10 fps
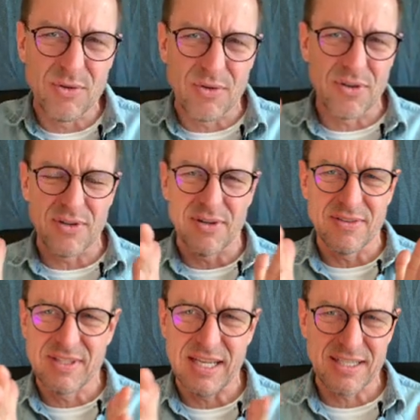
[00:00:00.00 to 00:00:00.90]
your
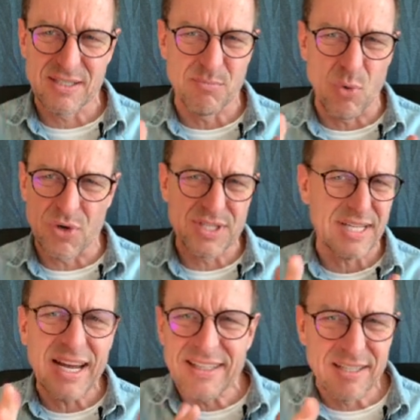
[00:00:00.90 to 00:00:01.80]
text more
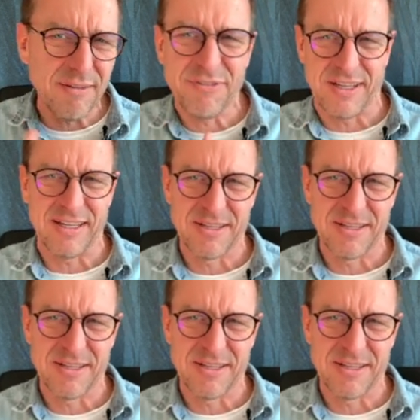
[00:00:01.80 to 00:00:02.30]
scientific.